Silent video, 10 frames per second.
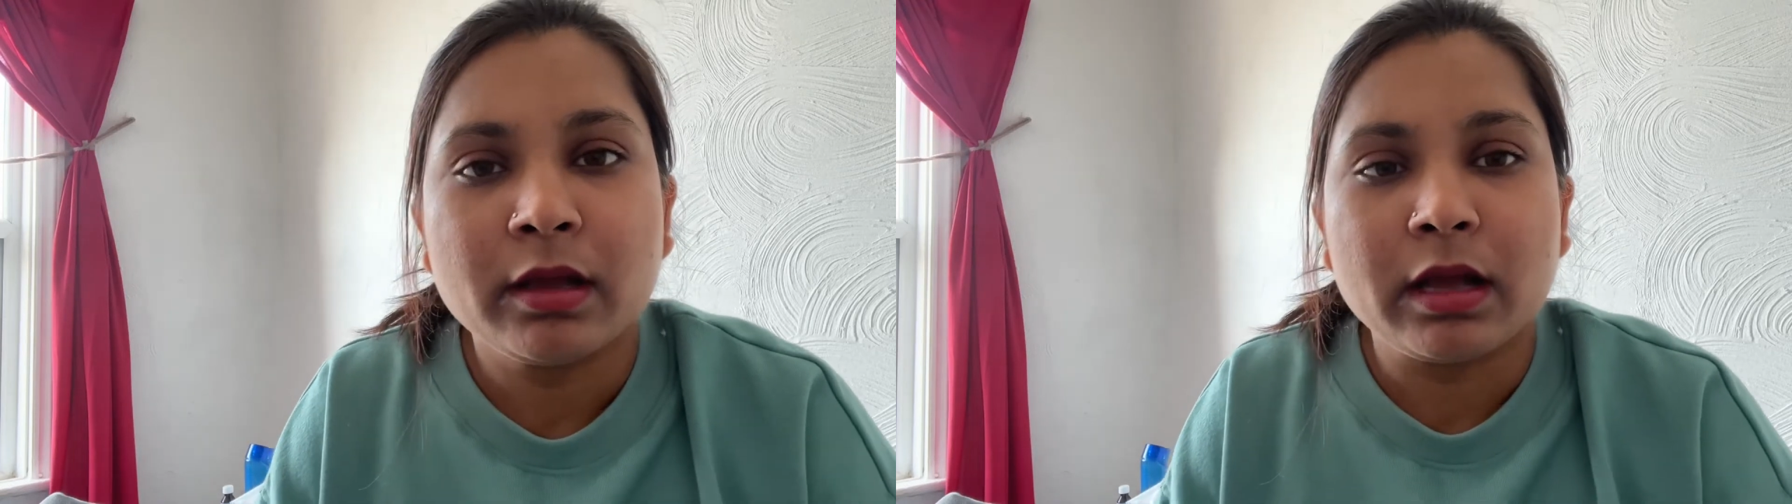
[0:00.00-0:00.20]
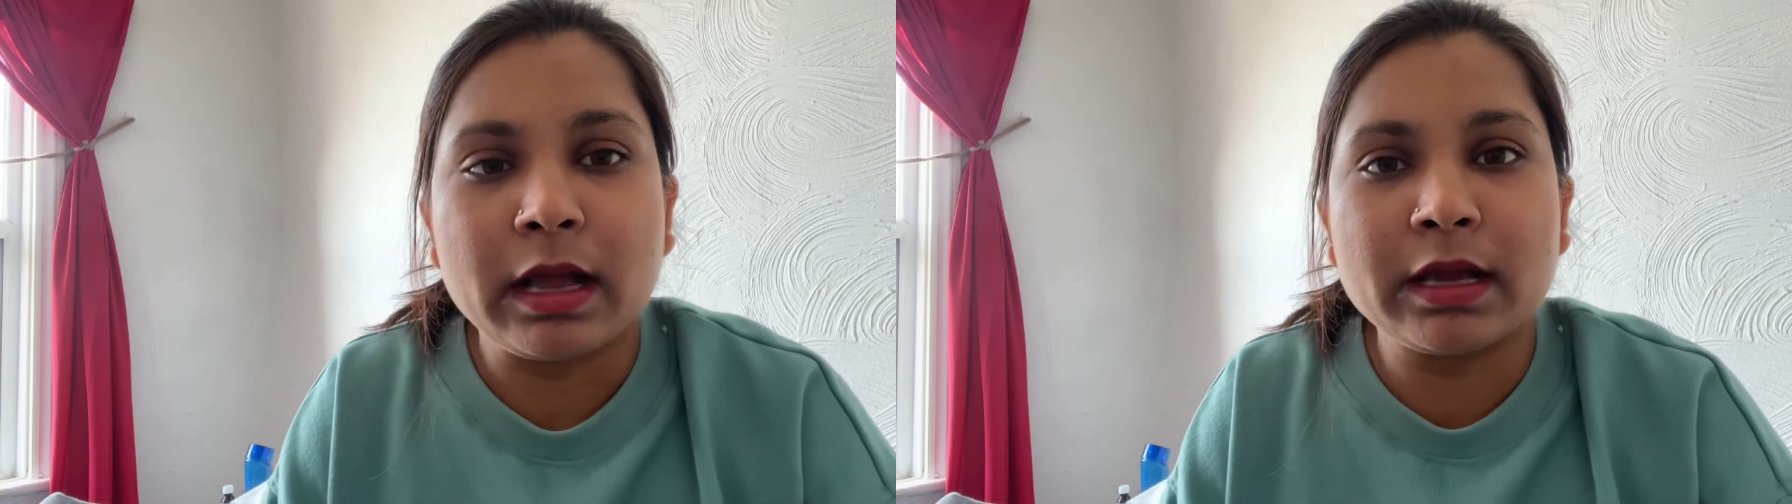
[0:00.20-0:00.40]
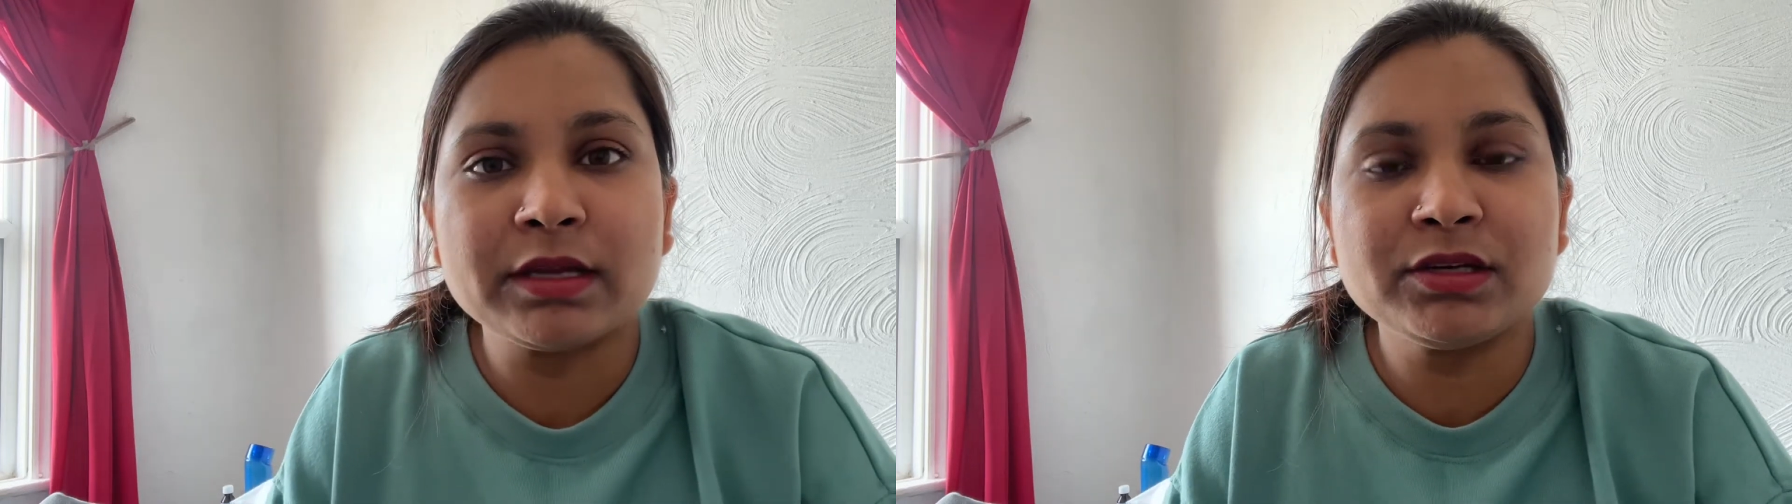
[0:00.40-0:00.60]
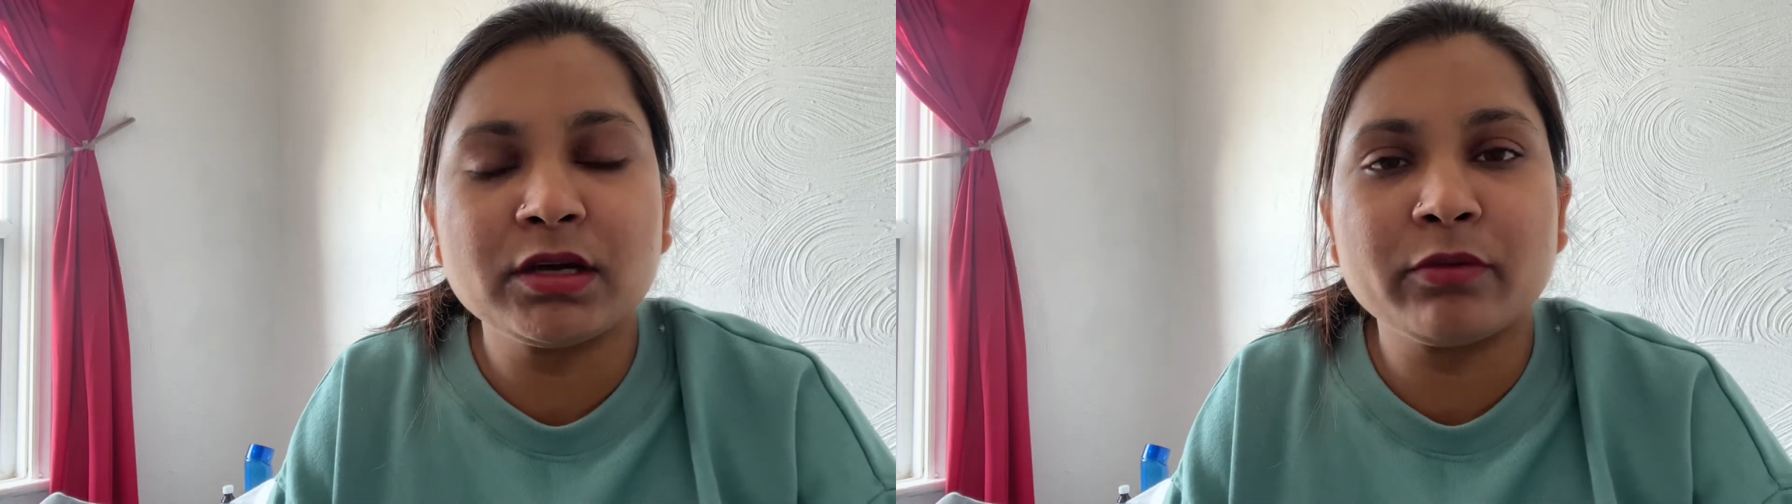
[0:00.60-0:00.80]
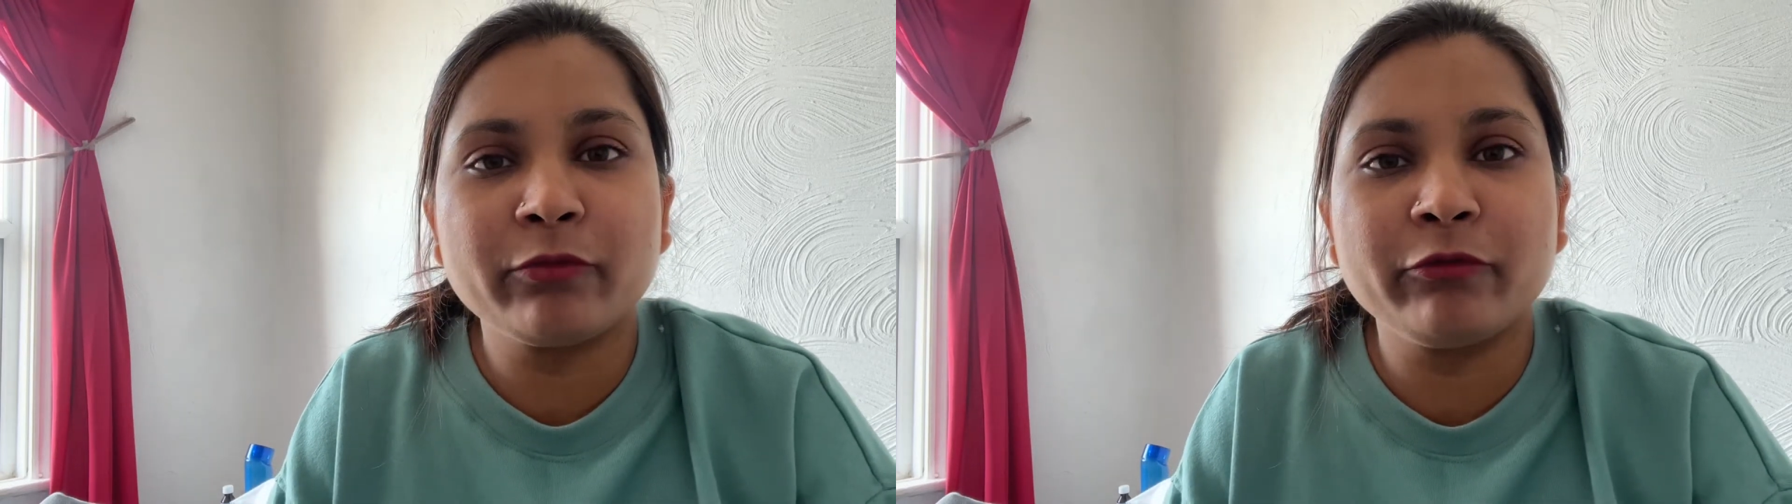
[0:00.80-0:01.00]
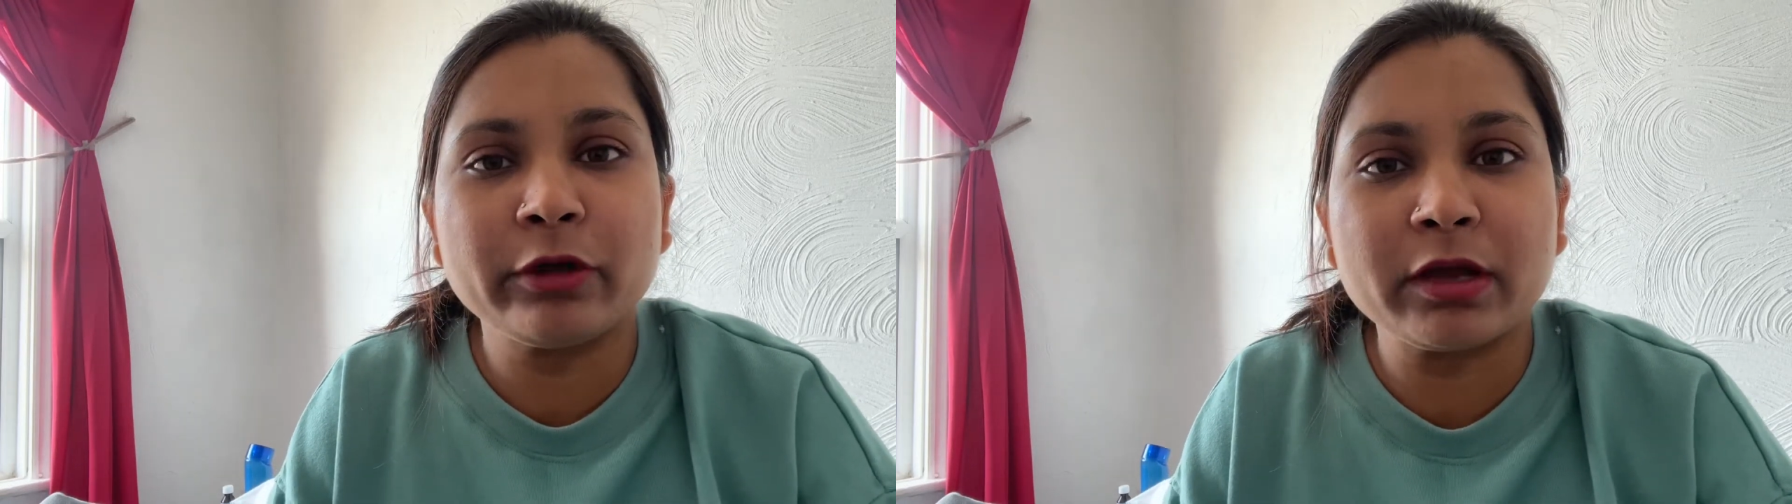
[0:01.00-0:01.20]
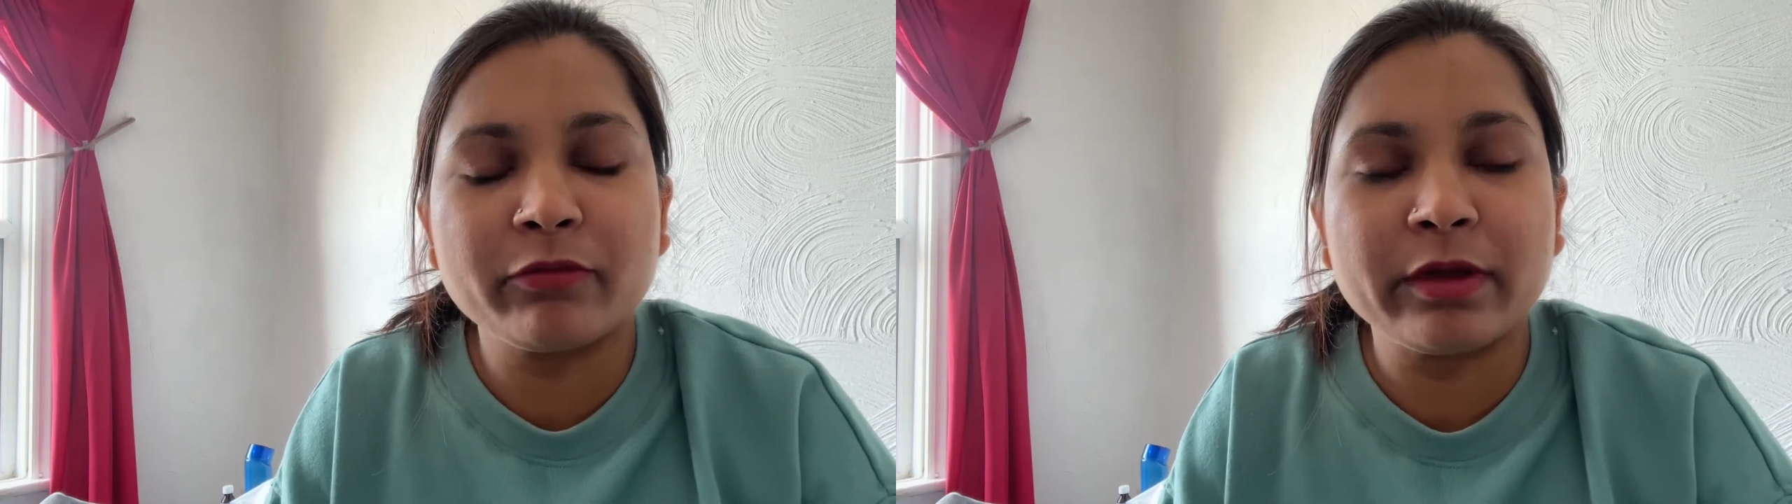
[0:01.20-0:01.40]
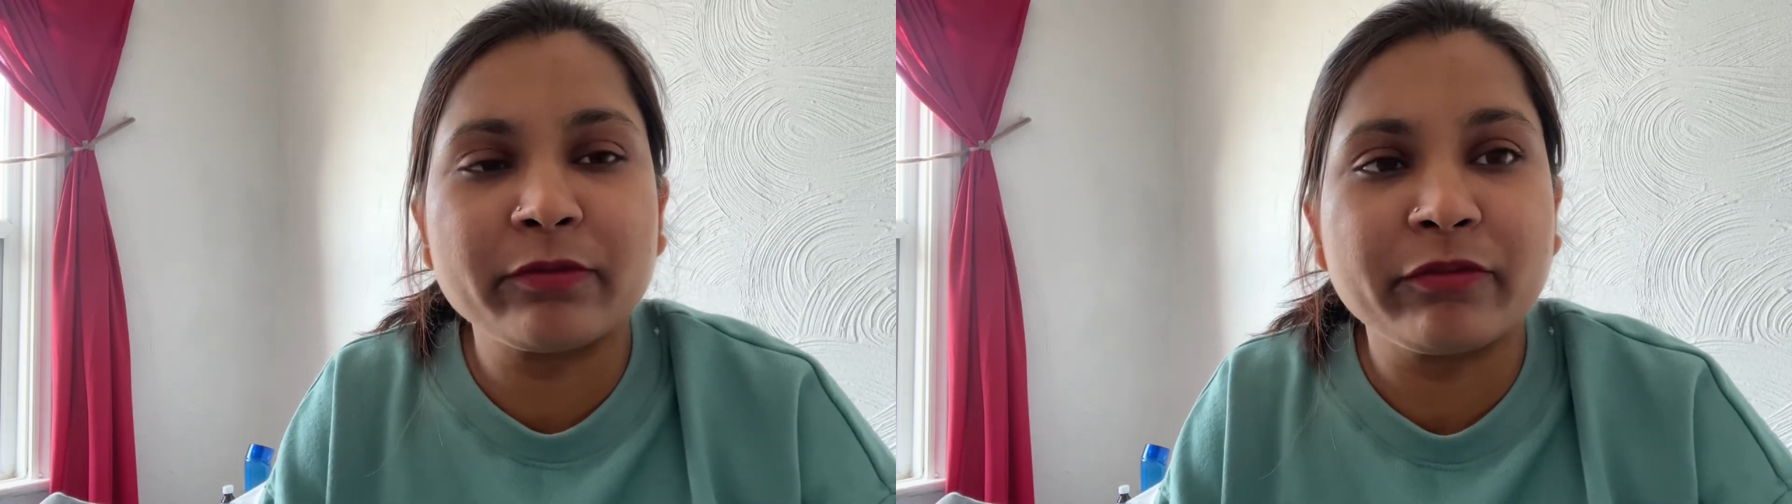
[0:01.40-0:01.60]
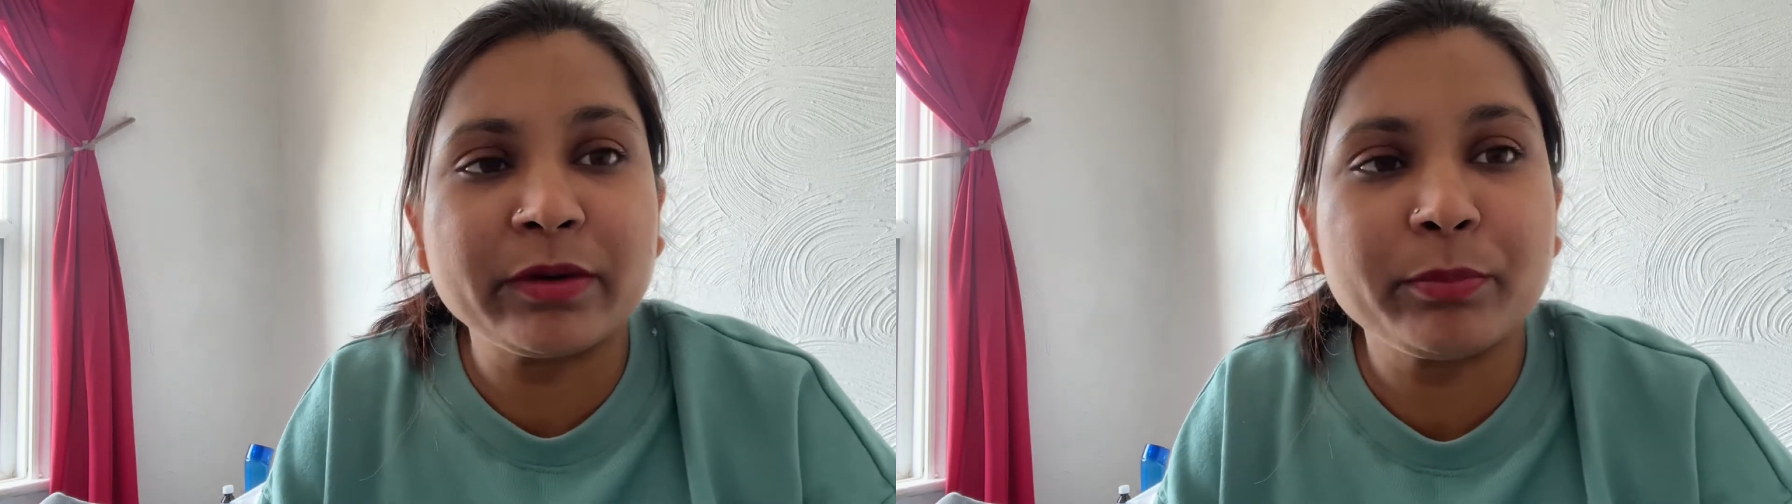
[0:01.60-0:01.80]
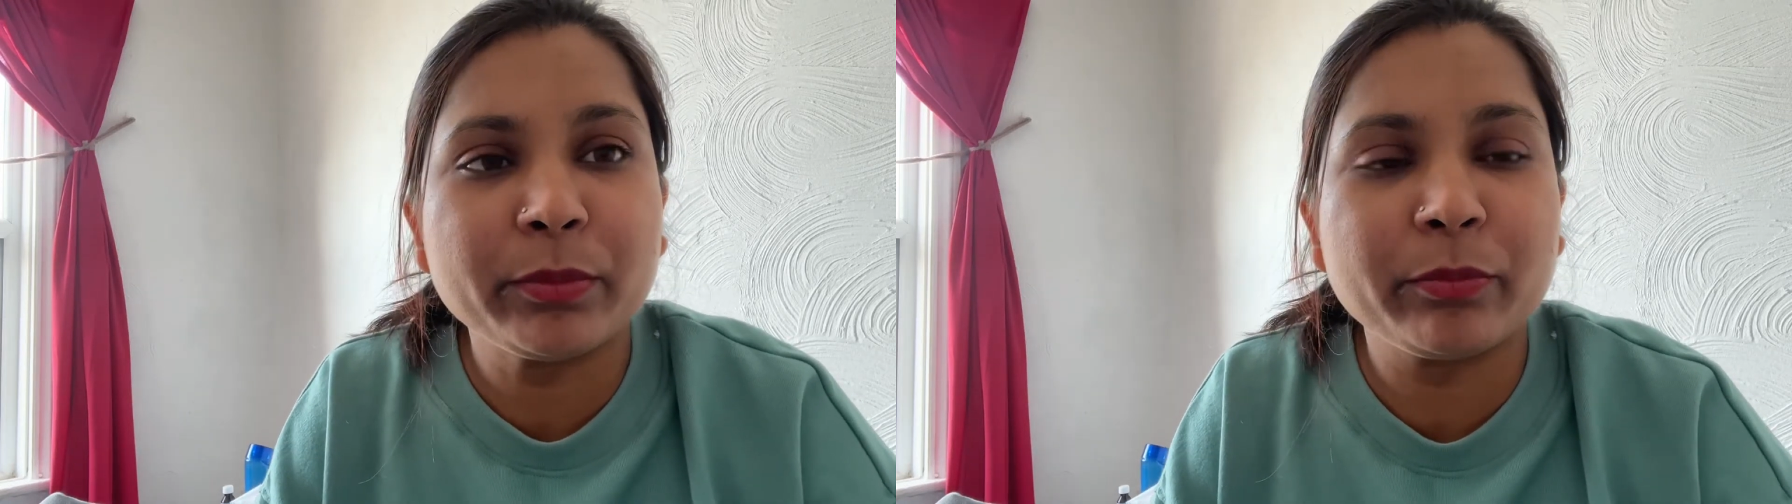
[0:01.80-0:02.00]
And
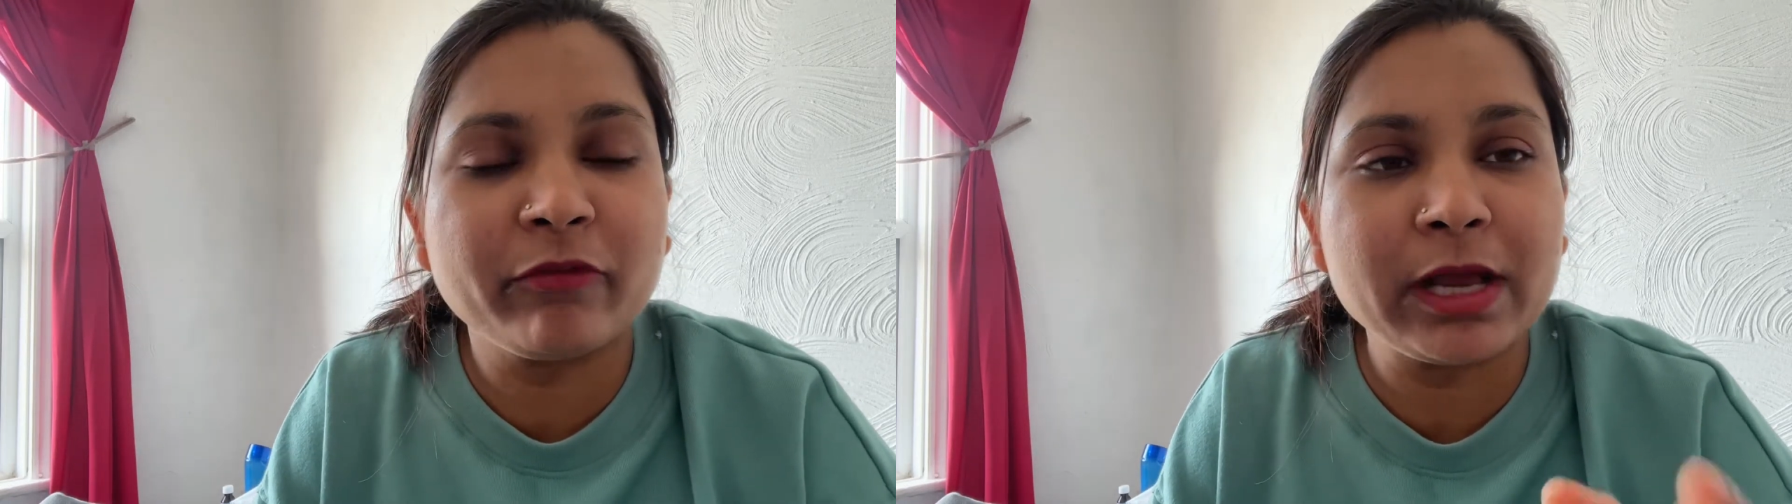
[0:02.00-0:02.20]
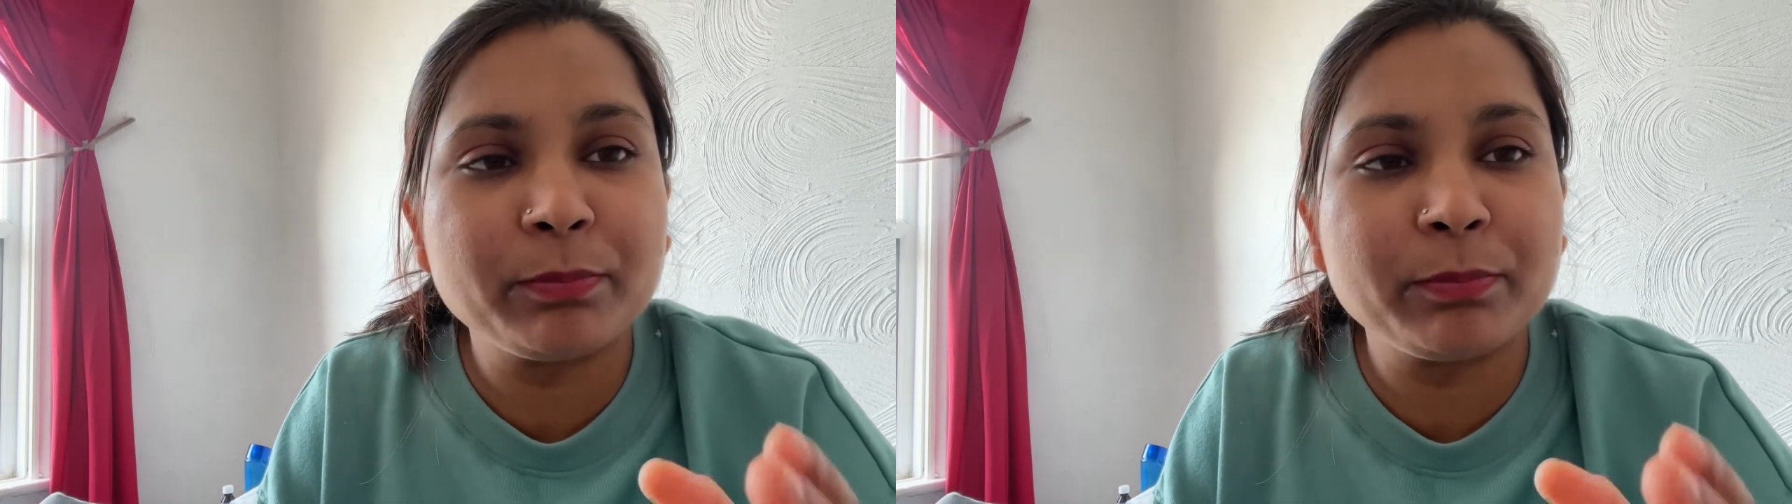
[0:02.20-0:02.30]
while